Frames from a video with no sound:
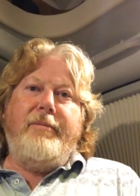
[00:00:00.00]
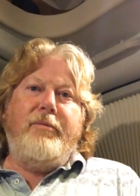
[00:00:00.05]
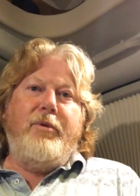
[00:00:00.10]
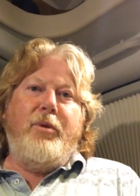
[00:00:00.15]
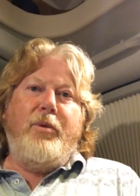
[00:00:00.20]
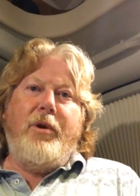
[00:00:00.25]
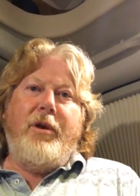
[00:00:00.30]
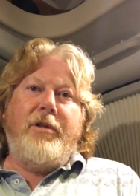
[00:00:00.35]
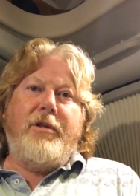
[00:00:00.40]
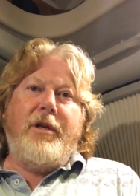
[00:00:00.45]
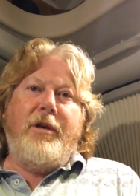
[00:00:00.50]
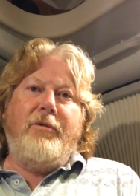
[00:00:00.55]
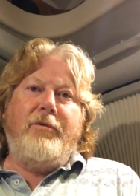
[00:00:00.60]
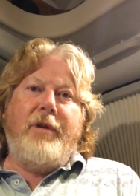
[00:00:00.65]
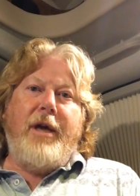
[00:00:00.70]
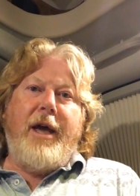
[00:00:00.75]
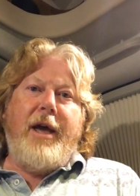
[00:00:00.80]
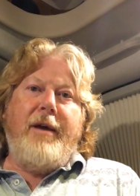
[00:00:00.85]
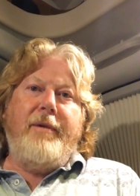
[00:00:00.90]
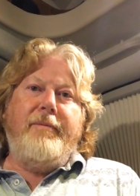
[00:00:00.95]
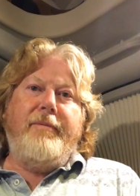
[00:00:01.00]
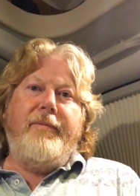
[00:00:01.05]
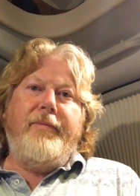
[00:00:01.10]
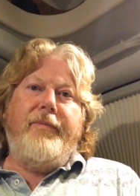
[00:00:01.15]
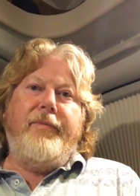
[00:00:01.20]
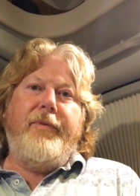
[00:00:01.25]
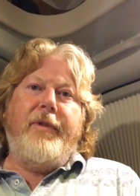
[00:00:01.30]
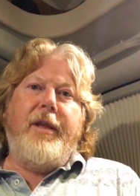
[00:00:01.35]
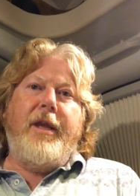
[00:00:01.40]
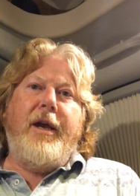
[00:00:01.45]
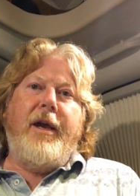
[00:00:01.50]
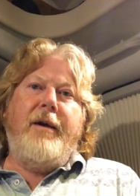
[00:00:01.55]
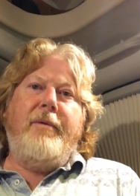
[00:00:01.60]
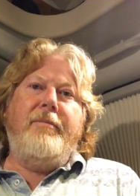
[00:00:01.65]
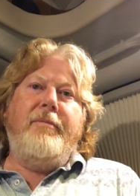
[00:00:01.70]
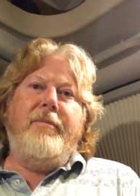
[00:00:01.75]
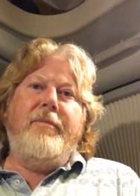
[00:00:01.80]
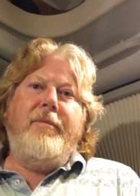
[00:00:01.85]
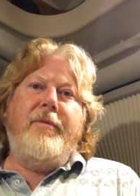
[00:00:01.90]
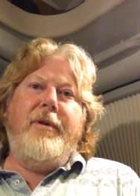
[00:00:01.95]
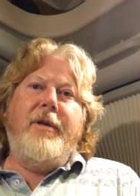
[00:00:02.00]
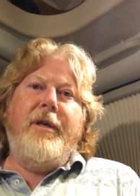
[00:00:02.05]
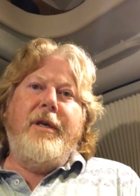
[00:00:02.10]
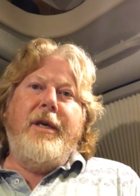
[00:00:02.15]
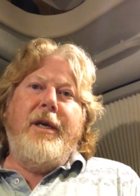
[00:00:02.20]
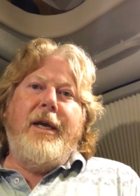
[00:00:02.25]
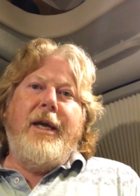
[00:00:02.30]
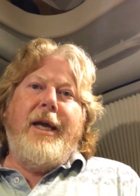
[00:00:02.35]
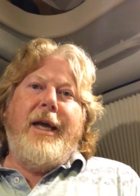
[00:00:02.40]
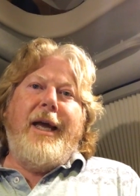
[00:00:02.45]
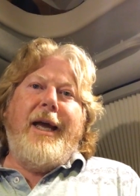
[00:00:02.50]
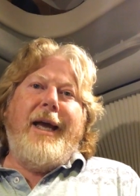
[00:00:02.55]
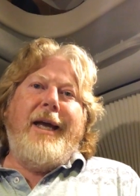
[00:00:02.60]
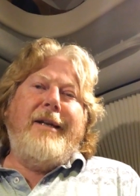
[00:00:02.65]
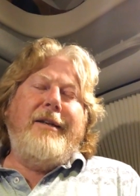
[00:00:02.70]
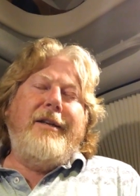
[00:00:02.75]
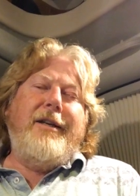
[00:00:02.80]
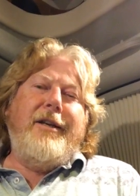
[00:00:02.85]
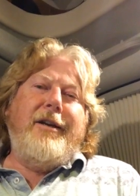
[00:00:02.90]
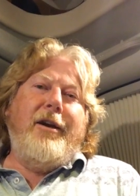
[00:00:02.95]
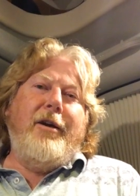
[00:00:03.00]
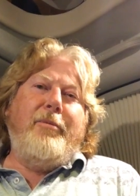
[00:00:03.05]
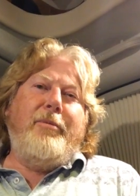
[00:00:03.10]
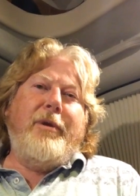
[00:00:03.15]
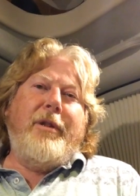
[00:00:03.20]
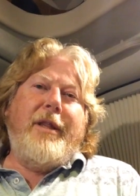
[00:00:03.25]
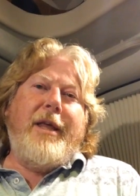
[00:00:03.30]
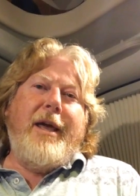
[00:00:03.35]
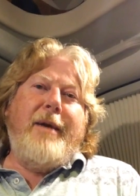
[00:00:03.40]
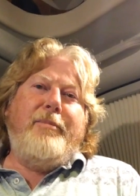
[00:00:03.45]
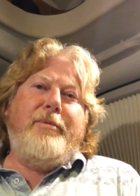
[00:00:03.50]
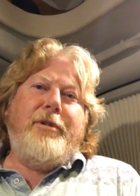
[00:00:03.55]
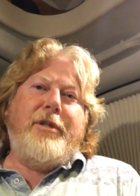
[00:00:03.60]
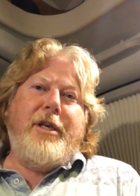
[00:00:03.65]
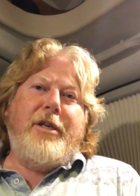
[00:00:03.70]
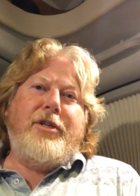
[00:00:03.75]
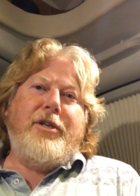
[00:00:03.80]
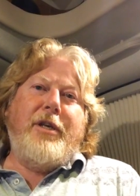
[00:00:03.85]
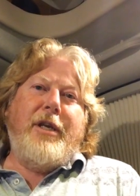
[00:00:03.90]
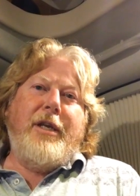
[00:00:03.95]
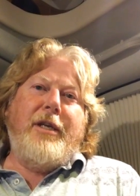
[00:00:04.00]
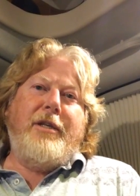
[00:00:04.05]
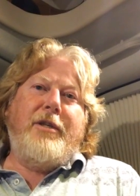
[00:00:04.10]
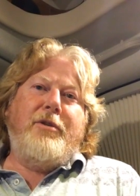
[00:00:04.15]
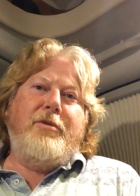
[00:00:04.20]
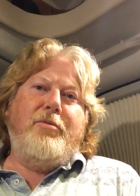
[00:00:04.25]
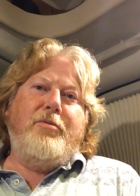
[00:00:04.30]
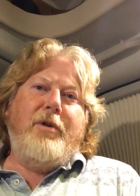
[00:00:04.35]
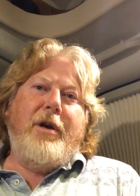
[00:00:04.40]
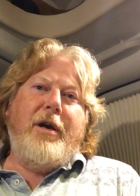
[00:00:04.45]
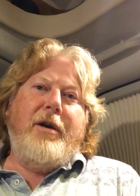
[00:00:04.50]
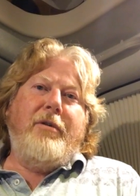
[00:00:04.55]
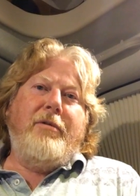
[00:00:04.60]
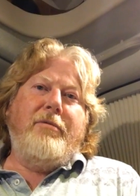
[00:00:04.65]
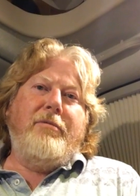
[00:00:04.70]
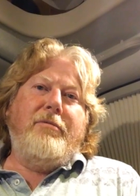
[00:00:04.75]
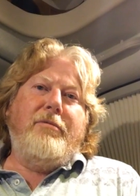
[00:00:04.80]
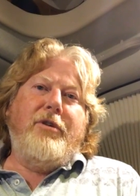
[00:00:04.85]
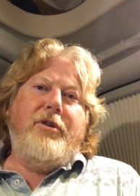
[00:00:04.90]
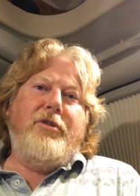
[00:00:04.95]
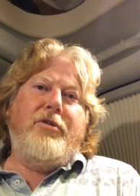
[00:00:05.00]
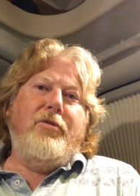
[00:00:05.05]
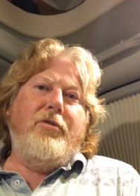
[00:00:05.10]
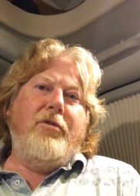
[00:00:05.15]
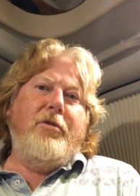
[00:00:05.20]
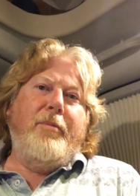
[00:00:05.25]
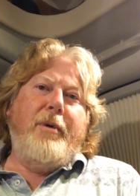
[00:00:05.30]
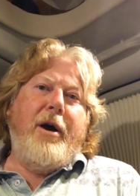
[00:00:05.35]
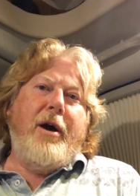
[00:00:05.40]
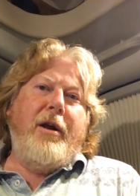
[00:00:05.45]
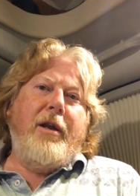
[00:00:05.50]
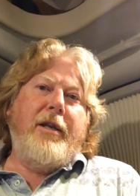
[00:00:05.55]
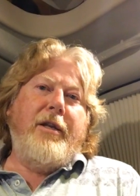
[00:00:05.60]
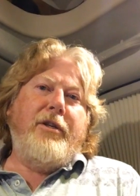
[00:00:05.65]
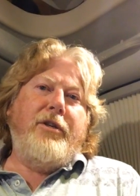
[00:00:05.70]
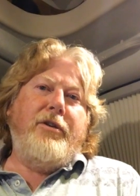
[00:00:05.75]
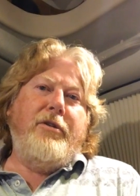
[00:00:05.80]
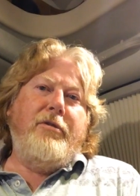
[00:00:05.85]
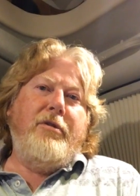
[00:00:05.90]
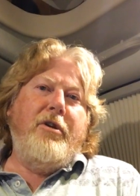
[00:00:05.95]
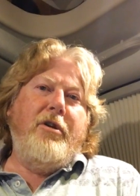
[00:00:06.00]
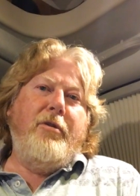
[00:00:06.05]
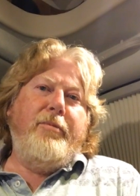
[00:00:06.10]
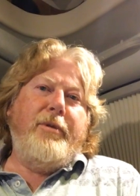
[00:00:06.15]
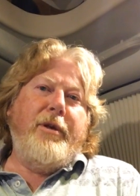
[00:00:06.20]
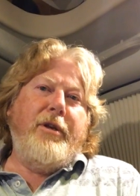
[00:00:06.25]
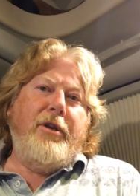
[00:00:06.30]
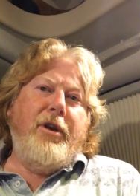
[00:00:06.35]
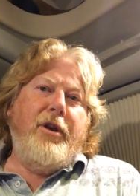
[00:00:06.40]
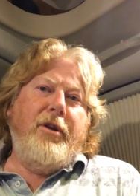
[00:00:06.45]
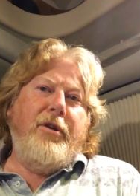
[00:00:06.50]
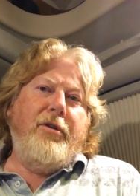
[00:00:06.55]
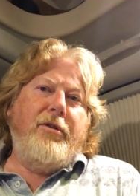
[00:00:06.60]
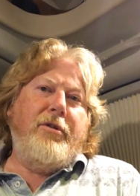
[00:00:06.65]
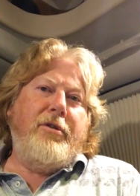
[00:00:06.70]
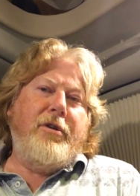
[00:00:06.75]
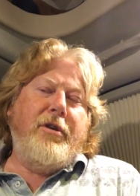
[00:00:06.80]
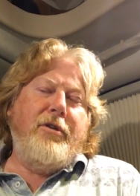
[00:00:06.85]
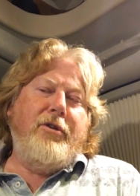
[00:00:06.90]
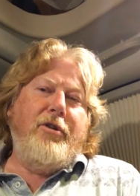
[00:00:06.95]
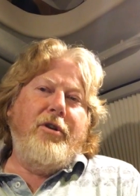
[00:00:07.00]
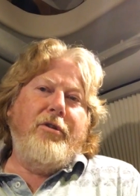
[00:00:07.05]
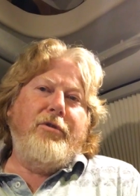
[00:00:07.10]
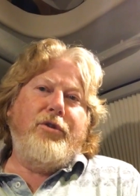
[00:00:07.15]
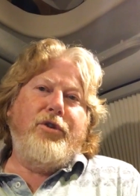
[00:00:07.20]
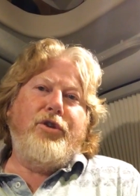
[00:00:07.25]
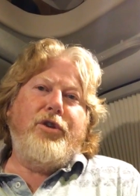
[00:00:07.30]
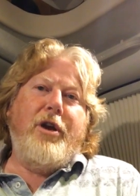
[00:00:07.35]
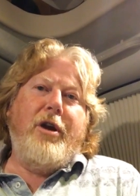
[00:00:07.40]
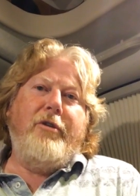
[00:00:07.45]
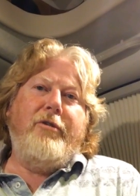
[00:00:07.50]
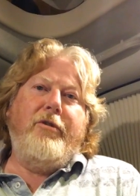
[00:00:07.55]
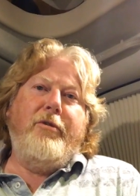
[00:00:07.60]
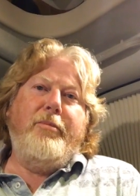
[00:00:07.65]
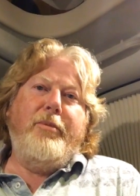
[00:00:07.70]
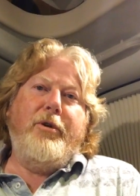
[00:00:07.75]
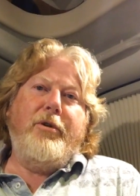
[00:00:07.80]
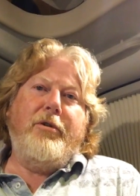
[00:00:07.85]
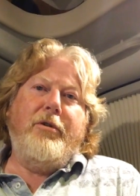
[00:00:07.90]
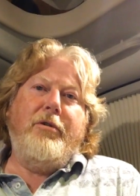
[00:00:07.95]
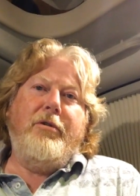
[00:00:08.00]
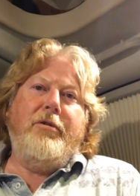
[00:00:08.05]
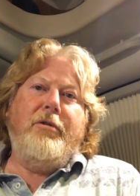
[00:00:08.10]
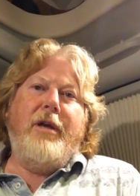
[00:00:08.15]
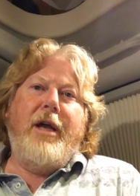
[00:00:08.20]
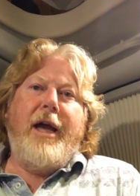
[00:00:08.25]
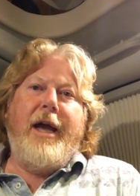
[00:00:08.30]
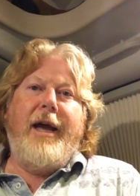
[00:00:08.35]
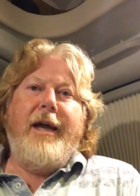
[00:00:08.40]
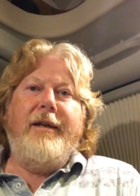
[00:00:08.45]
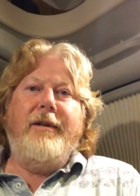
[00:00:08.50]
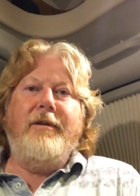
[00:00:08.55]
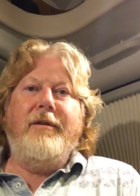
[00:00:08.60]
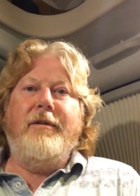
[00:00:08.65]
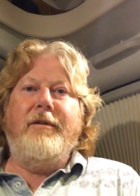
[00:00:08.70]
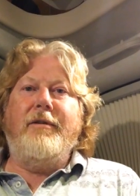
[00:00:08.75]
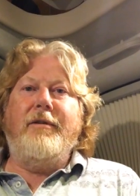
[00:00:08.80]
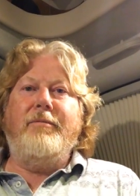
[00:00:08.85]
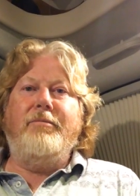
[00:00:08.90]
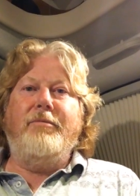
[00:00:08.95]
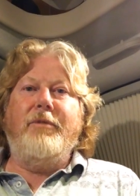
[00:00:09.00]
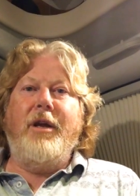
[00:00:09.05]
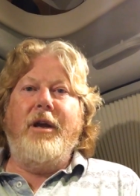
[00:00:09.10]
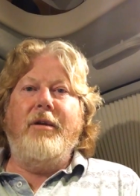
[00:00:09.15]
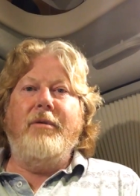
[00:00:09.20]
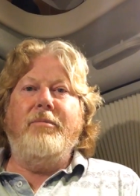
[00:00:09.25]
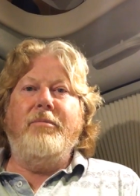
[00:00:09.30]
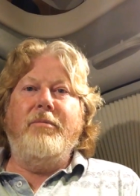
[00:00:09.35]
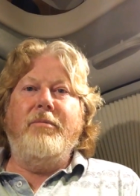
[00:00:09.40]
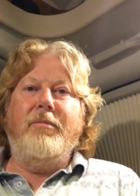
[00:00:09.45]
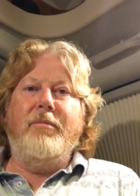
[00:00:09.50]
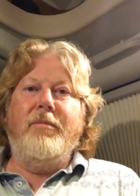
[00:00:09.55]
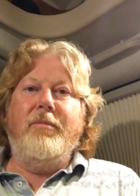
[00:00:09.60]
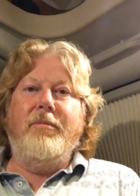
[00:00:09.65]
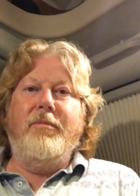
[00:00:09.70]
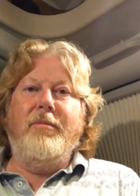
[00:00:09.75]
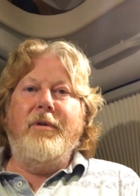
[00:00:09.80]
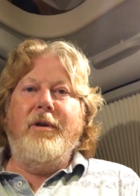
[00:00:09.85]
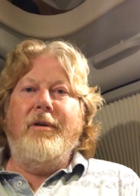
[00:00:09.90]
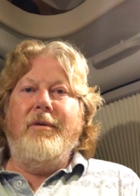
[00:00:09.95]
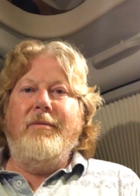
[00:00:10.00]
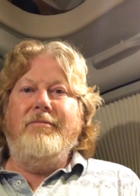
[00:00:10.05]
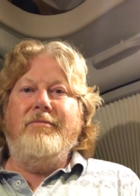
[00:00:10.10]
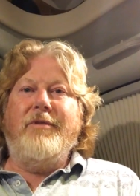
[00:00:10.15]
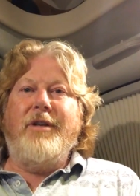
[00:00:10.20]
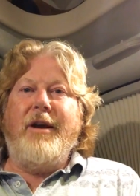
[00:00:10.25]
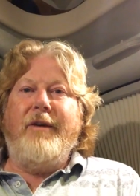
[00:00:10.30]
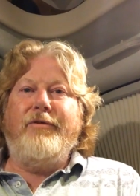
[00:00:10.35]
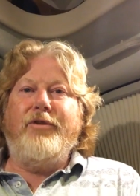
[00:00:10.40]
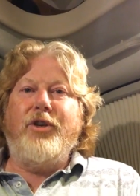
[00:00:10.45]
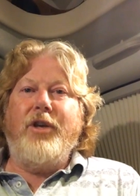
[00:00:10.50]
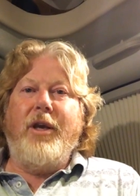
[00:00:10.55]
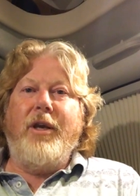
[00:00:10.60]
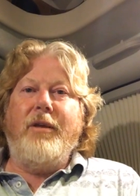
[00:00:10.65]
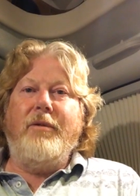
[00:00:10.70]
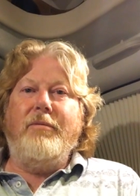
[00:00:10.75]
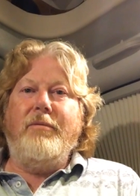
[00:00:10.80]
We weren't told that. And, you know, but their position is, well, you saw the mileage, you knew it had been used, you knew it was a showroom model, and, you know, tough shit.